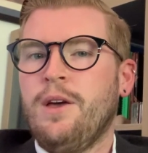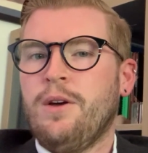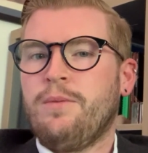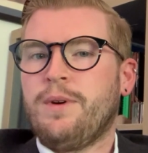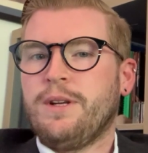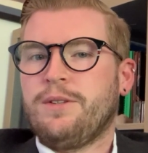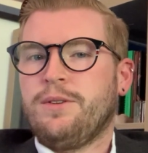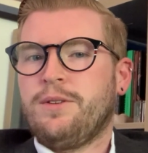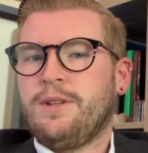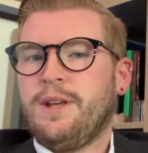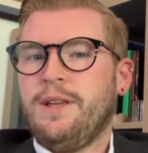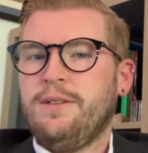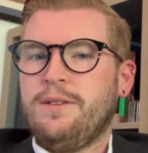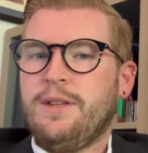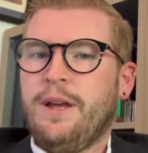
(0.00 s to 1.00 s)
Right, so
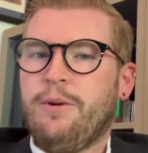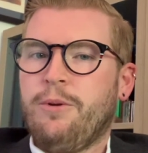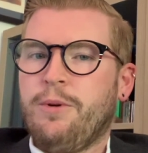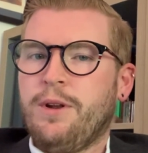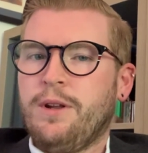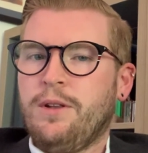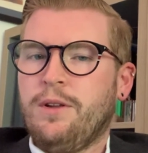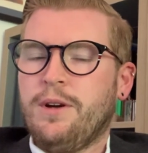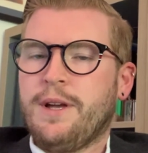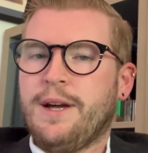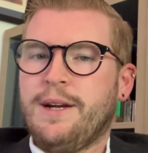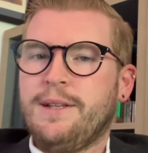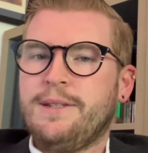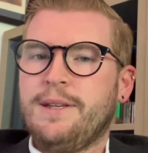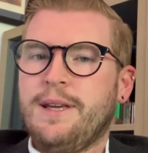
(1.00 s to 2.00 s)
today's theory we're going to look
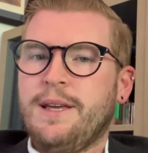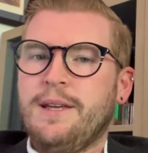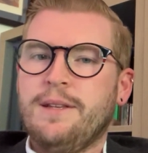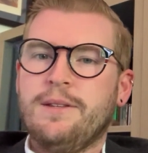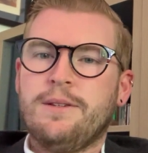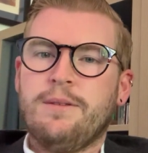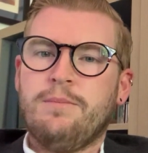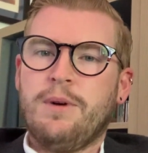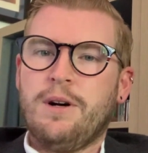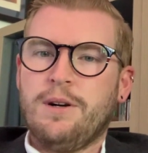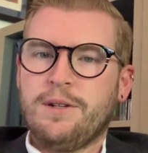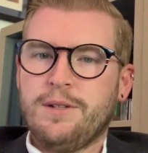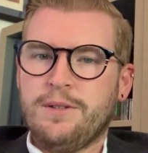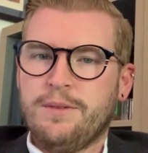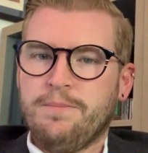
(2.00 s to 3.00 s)
at is
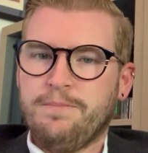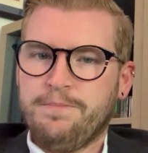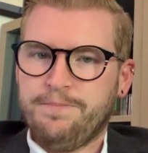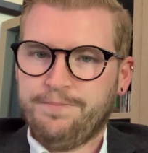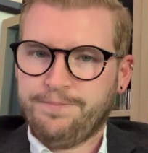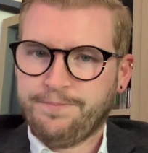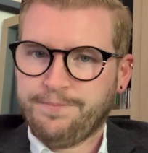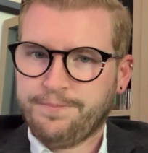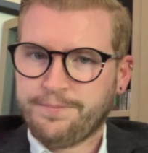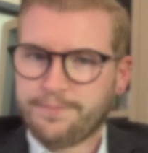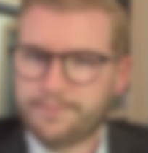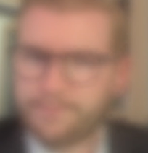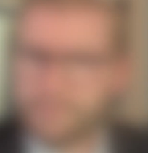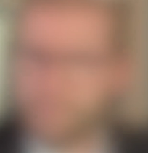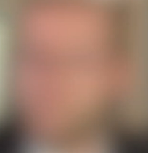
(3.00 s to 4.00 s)
Marxism.
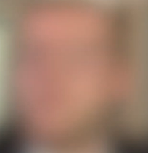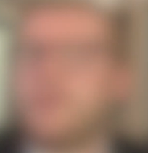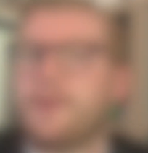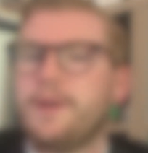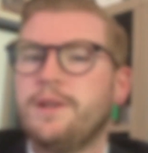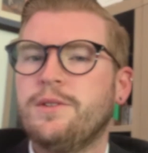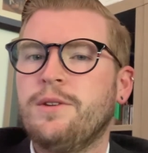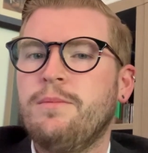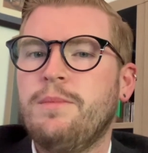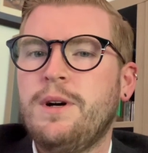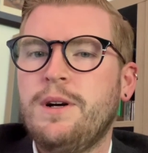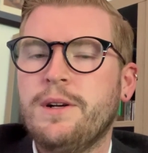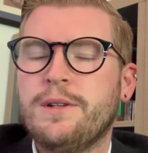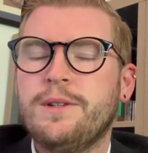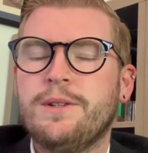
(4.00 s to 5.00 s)
Okay, so
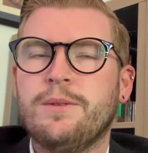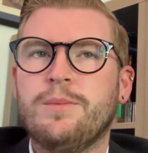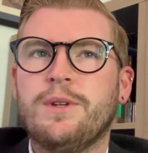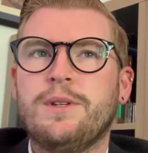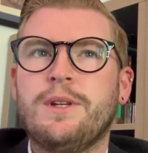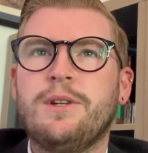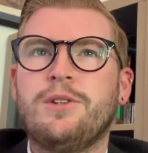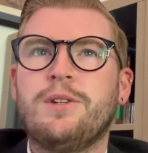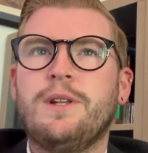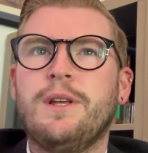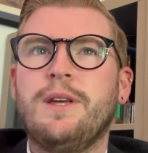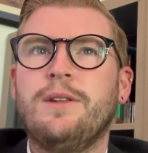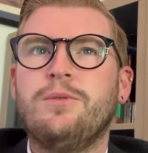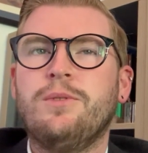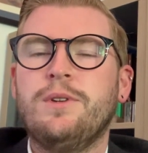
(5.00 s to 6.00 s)
Marxism,
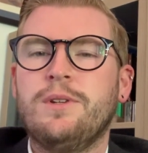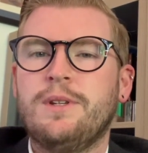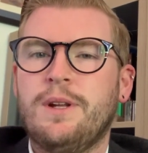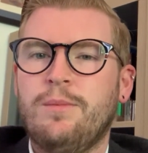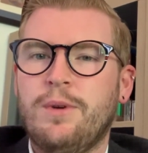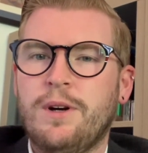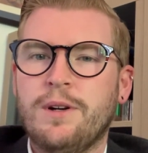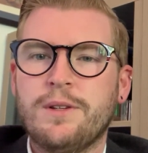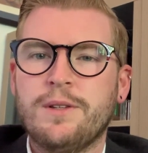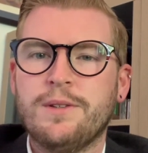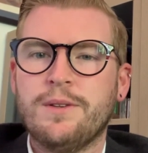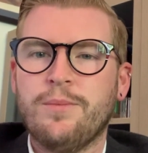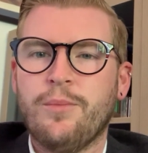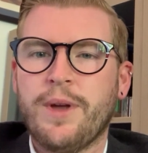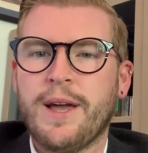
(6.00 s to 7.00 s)
essentially, to understand
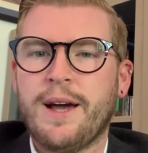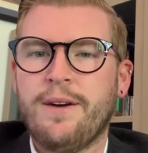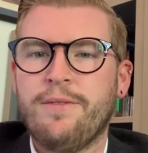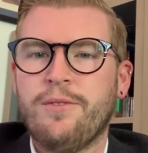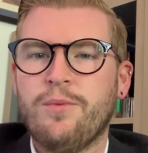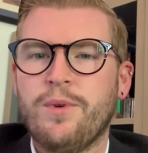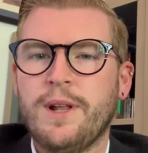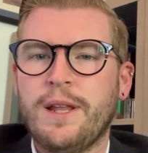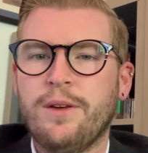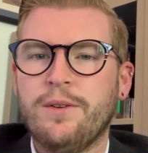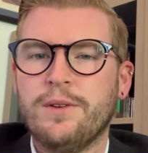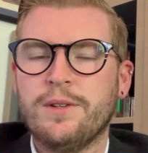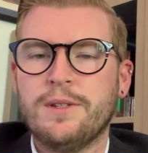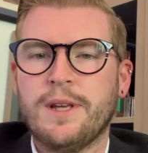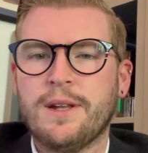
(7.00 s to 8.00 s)
Marxism, we have to really
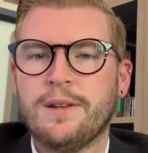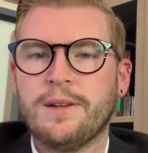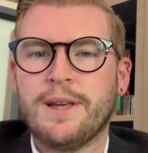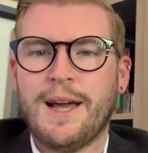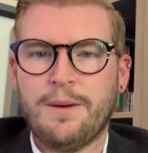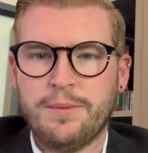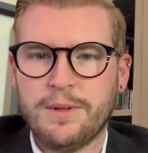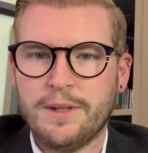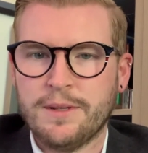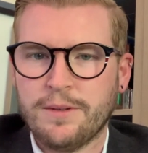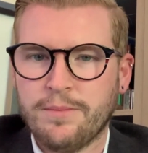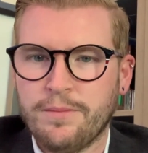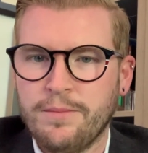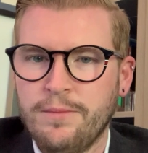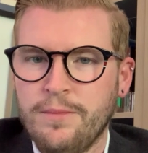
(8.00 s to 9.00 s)
understand
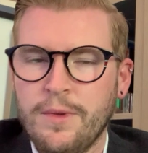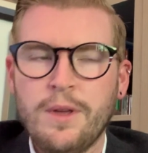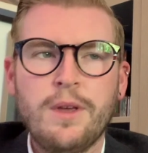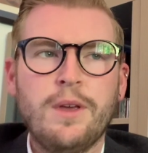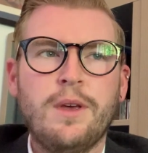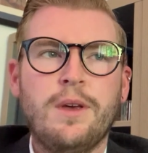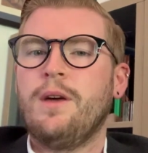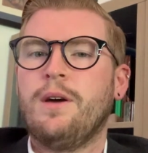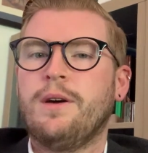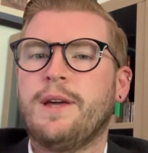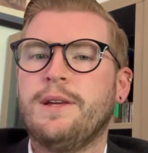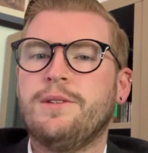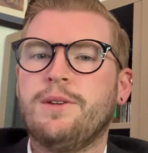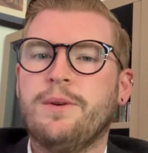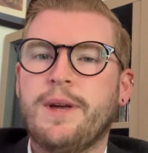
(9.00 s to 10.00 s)
capitalism.
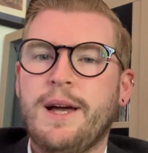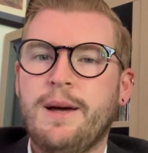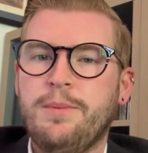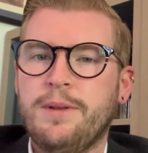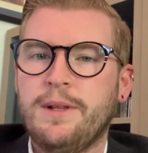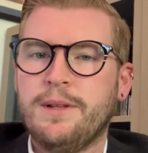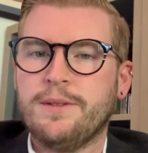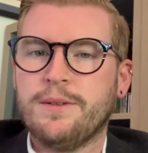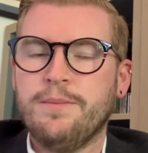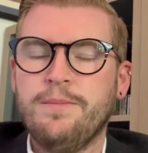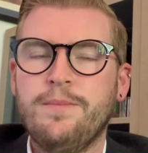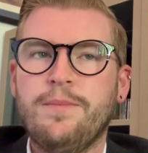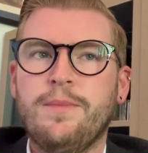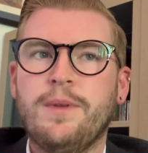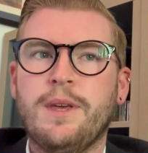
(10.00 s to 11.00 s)
Okay, so capitalism
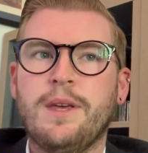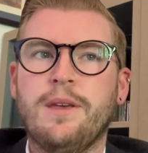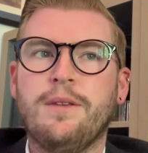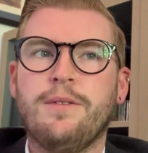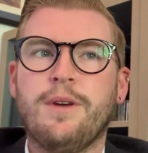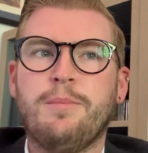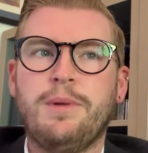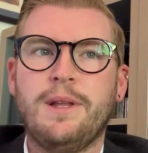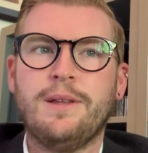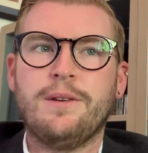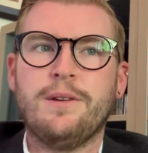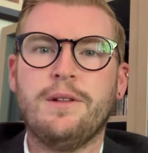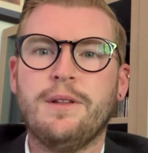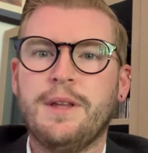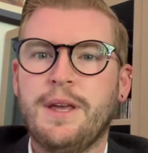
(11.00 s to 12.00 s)
is a
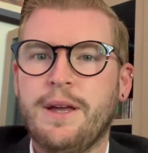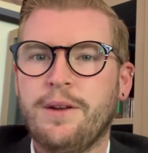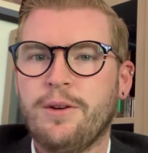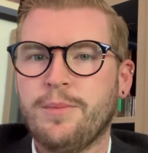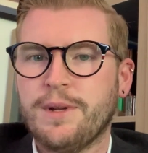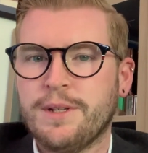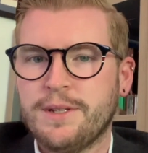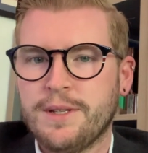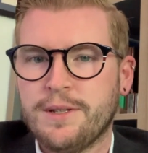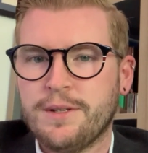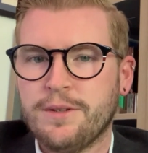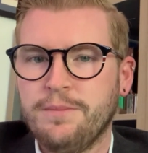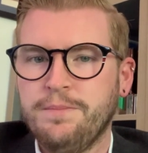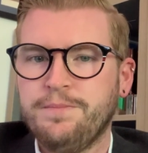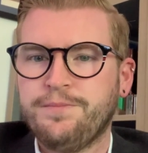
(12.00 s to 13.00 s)
political and economic
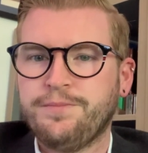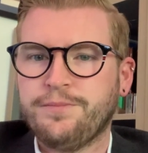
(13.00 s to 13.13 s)
system